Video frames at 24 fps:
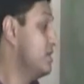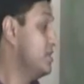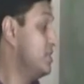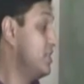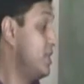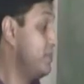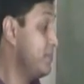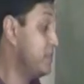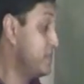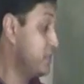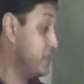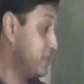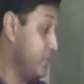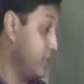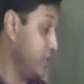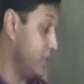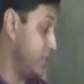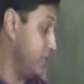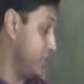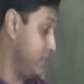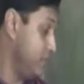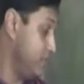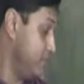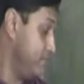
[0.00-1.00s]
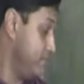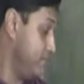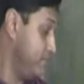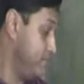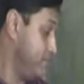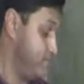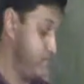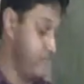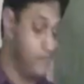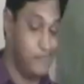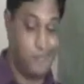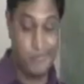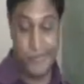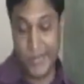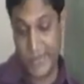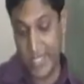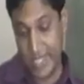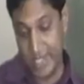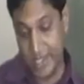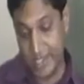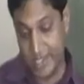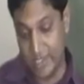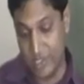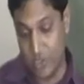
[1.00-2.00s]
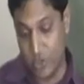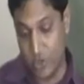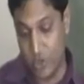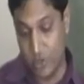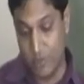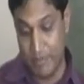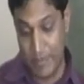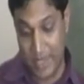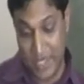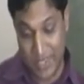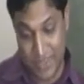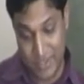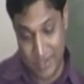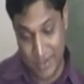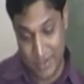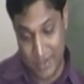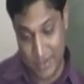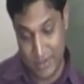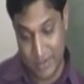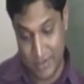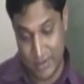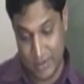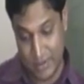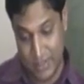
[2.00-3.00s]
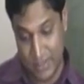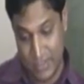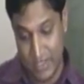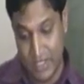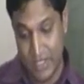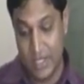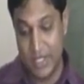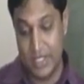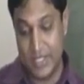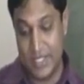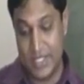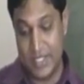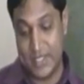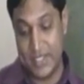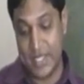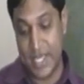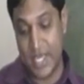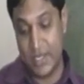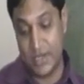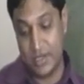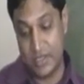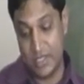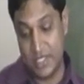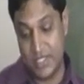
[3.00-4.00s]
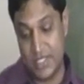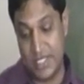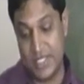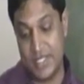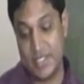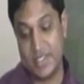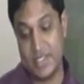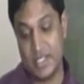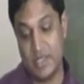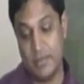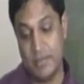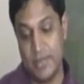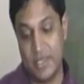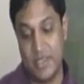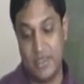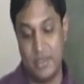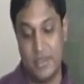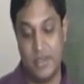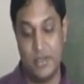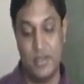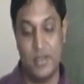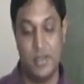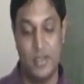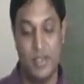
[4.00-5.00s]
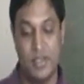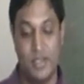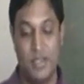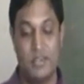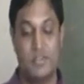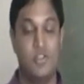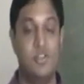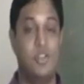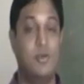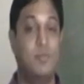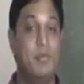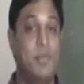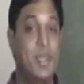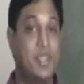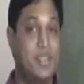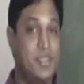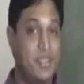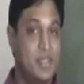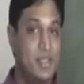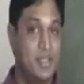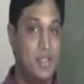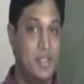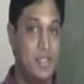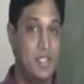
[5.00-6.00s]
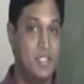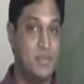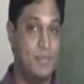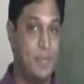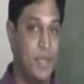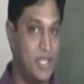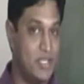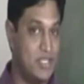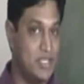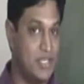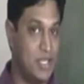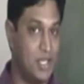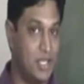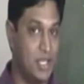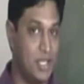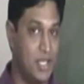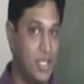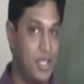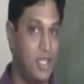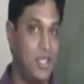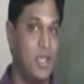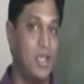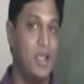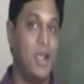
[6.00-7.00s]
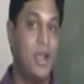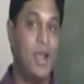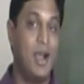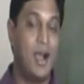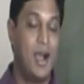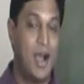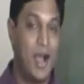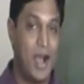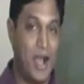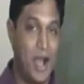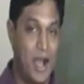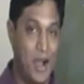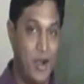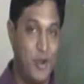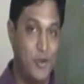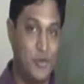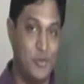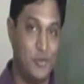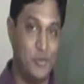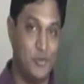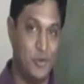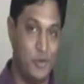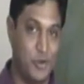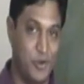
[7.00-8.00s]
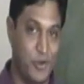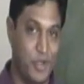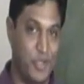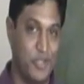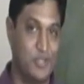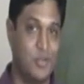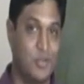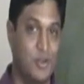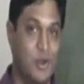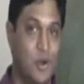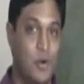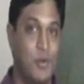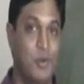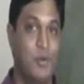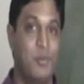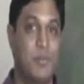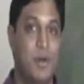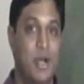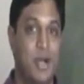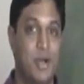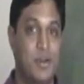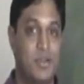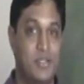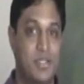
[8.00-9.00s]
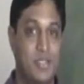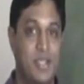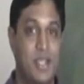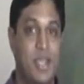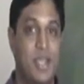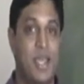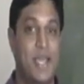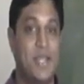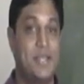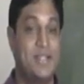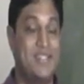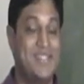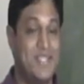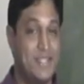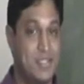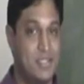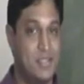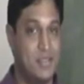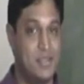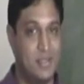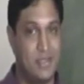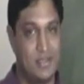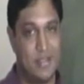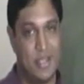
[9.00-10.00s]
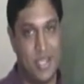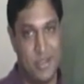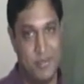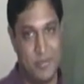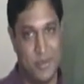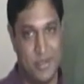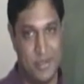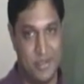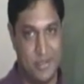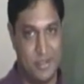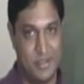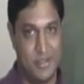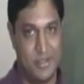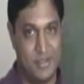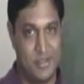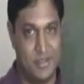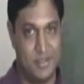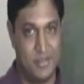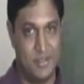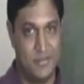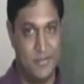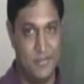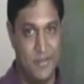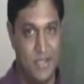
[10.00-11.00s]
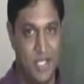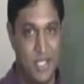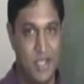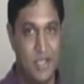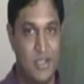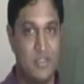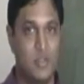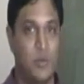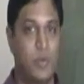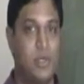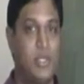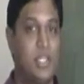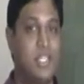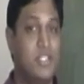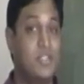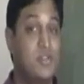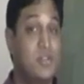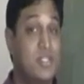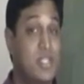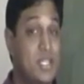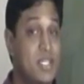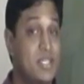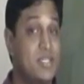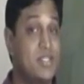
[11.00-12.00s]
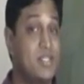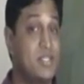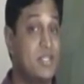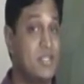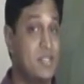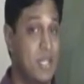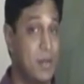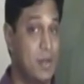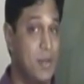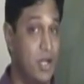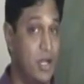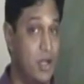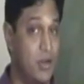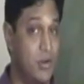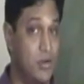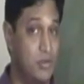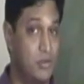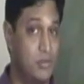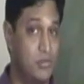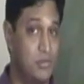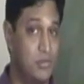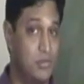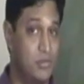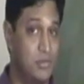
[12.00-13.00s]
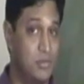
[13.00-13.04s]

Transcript: Step 3 is your method. Decide on the testing method. So your method is basically how you're going to go about and test this hypothesis. So we need to test it somehow.